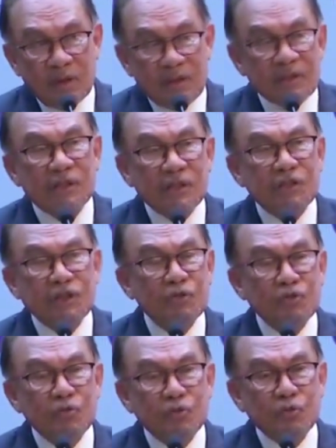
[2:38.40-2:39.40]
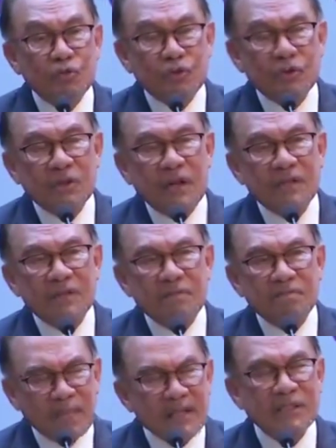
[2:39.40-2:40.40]
decision to use
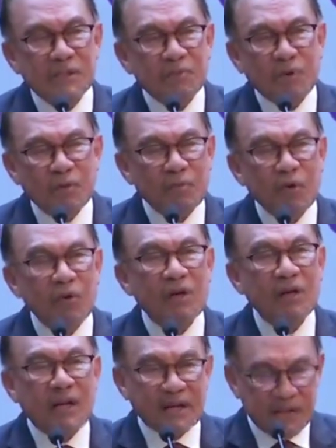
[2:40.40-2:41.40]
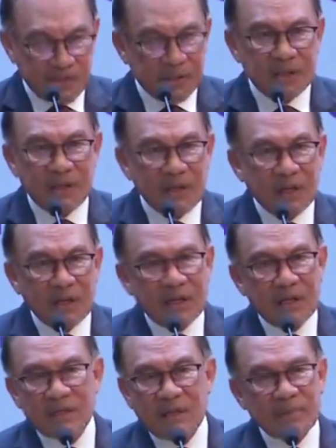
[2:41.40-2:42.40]
as much as possible local currency
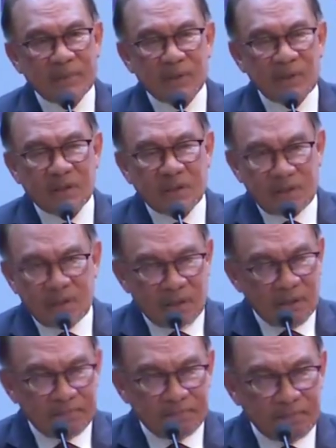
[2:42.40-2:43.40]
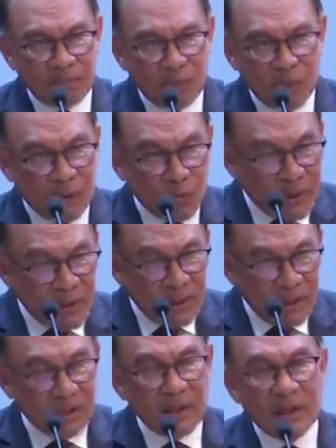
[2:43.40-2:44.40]
is something um, which
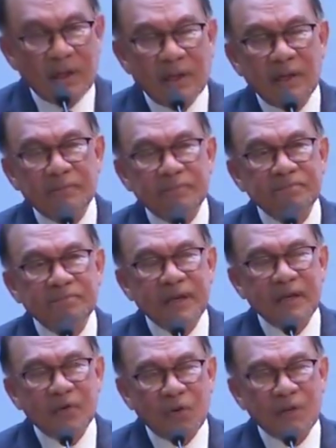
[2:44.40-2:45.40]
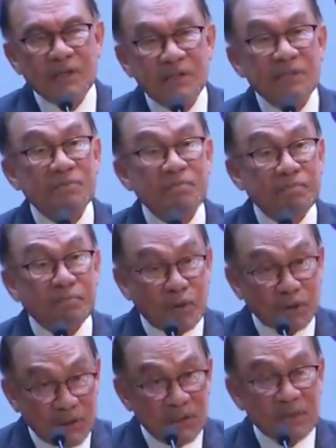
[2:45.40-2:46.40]
we um, acknowledge as
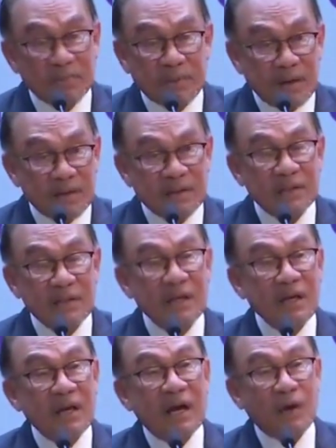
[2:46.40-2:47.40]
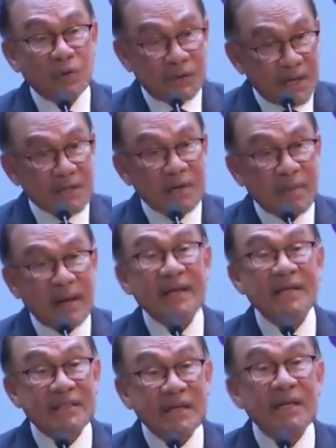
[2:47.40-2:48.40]
important, a priority. Our central bank
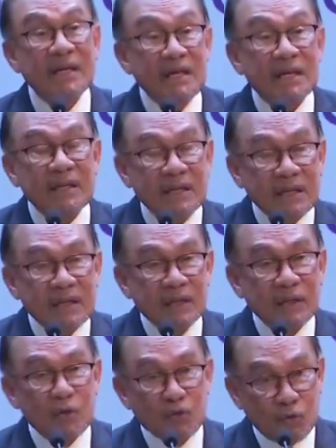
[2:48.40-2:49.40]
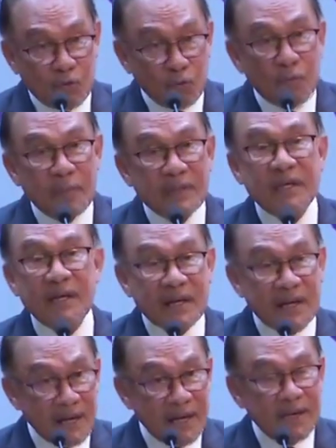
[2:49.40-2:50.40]
has agreed the use of rupees and
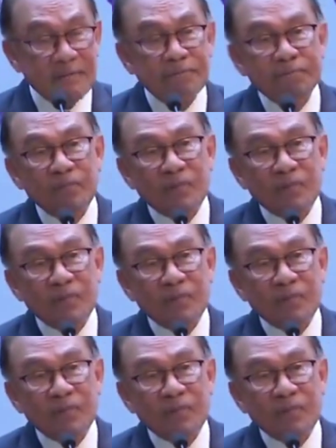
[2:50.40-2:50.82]
ringgit.